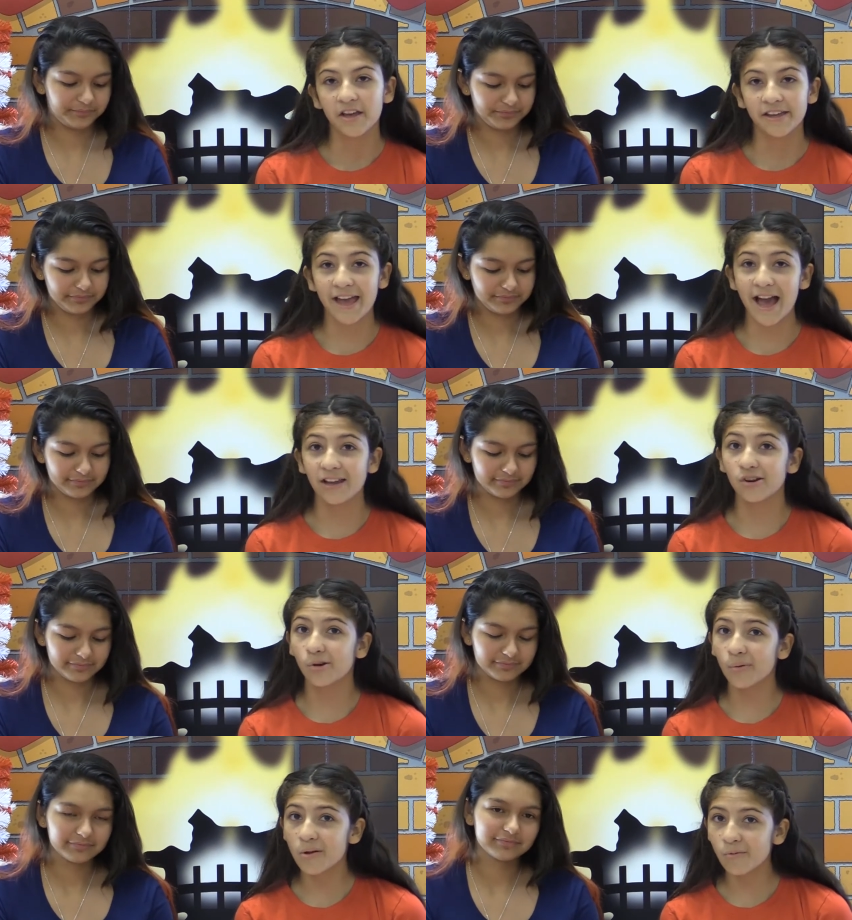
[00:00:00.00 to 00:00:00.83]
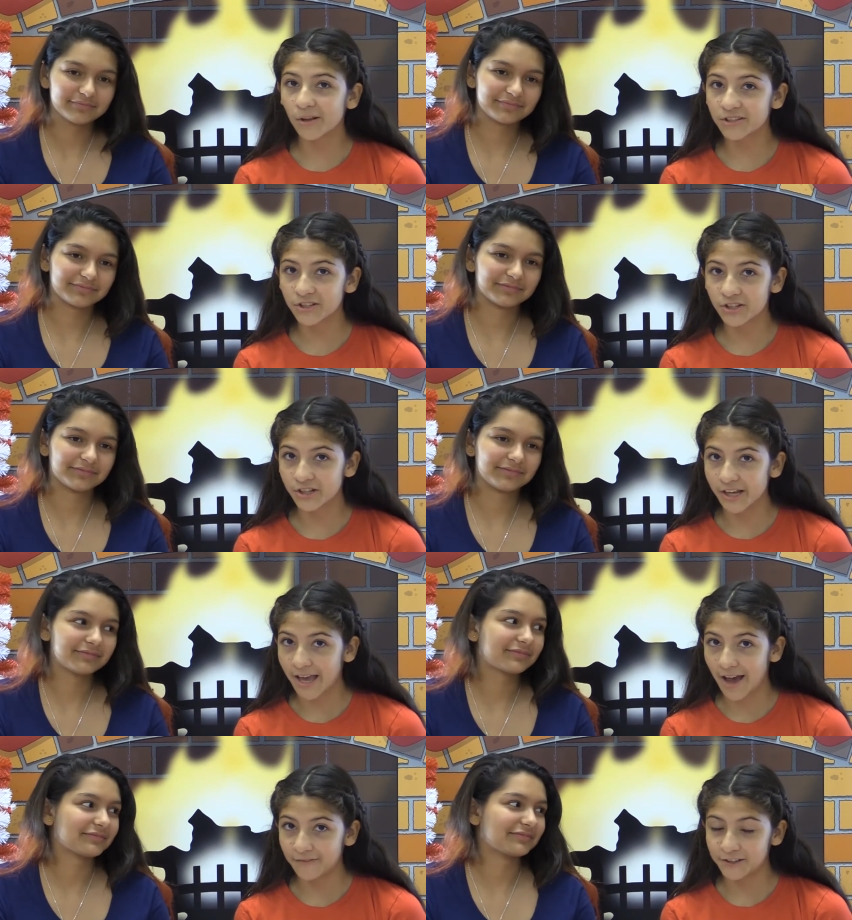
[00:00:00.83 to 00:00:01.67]
Speaker 1: Yeah, no one wants a dirty
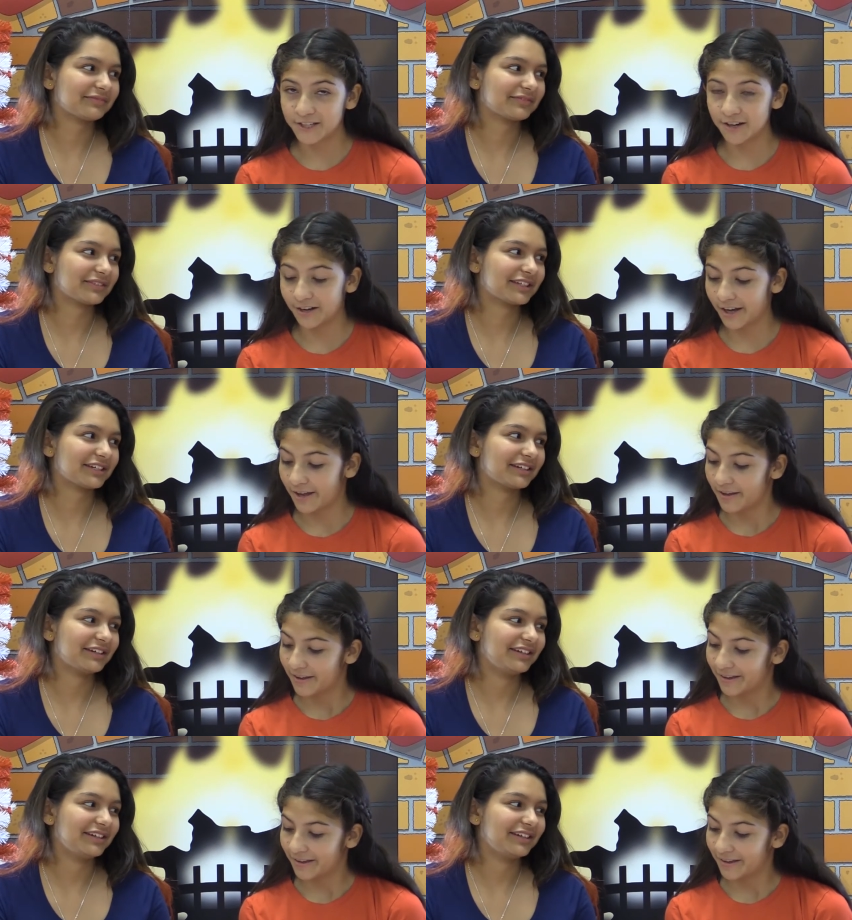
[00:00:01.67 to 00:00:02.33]
cafeteria